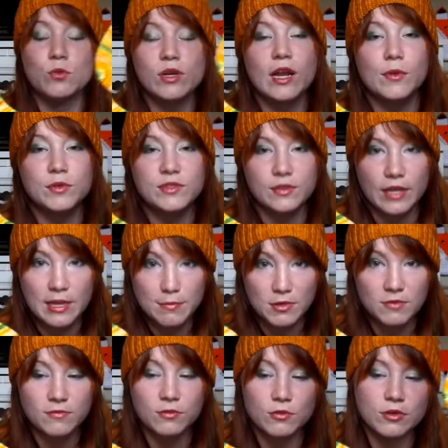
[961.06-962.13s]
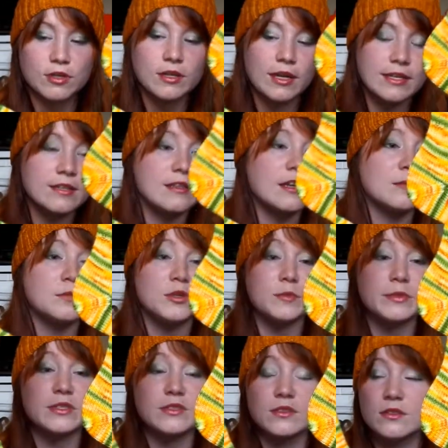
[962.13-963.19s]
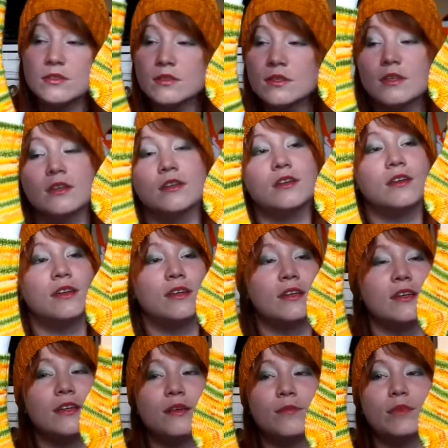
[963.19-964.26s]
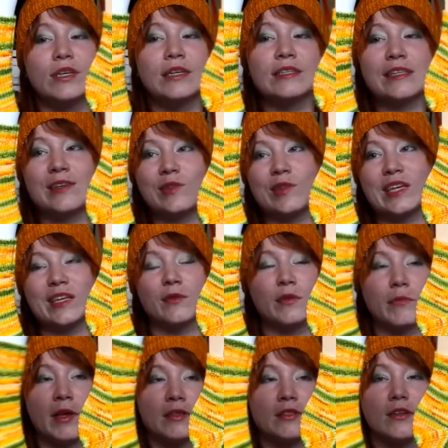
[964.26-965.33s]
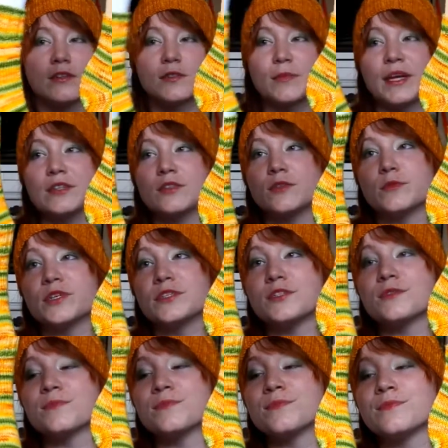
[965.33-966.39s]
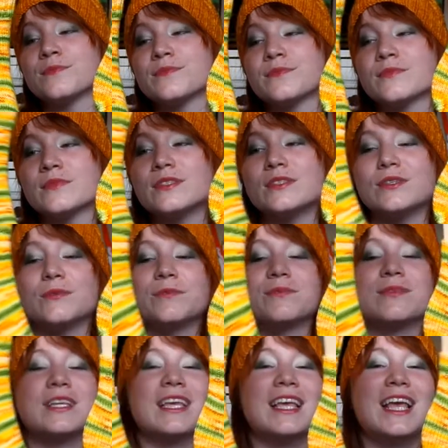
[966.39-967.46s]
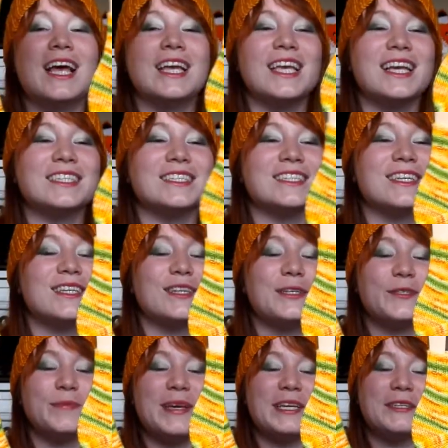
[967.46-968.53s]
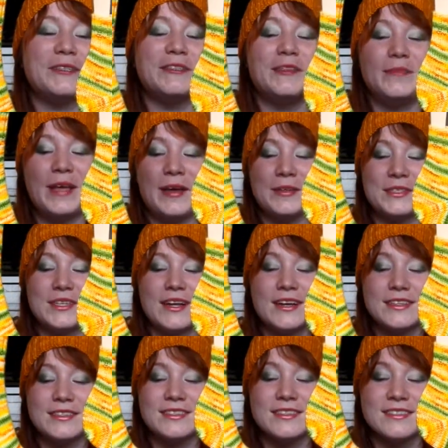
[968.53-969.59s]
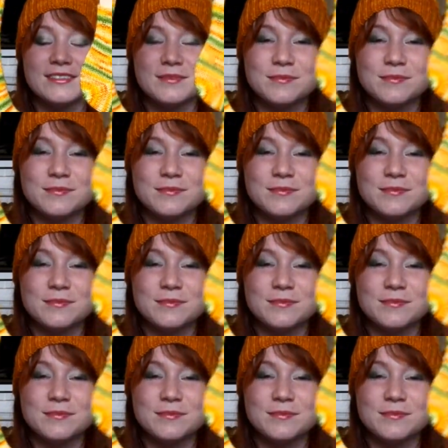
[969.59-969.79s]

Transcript: what I was aiming for. I did that on purpose because I don't like it when my socks match so much. So, yes, there's my curry powder socks.